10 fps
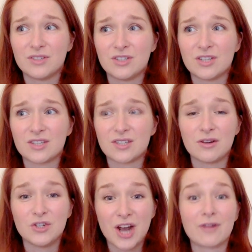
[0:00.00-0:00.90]
just
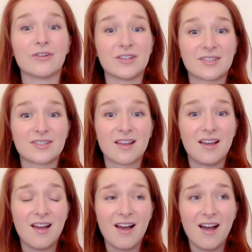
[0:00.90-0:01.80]
so generous,
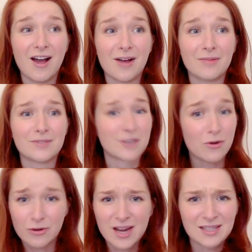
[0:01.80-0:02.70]
so
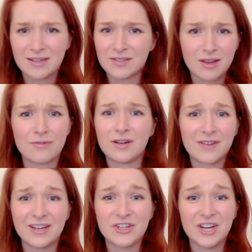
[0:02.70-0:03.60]
creative, so full of
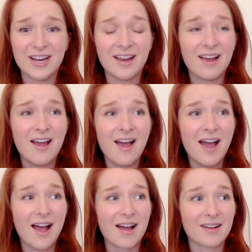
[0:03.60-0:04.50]
energy.
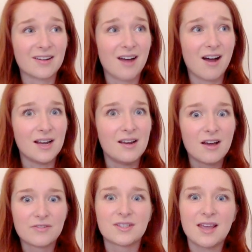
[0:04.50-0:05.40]
And I
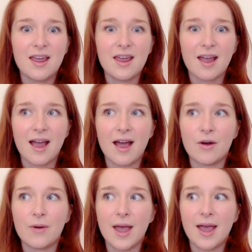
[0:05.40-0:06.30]
love seeing
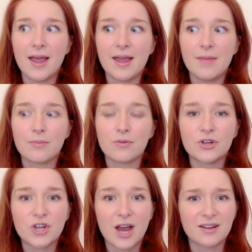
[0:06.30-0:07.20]
how a
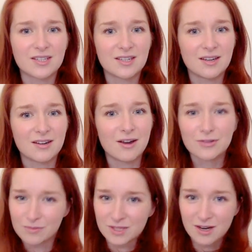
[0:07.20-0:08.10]
project goes
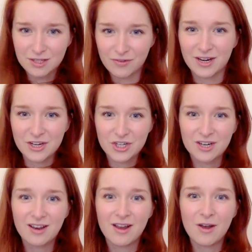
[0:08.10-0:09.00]
from start to finish.
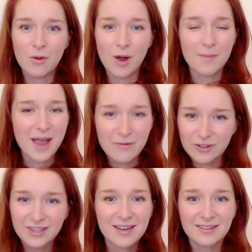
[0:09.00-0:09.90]

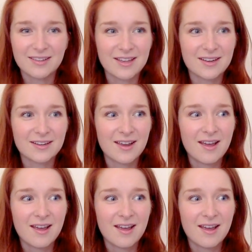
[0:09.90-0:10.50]
Everything that,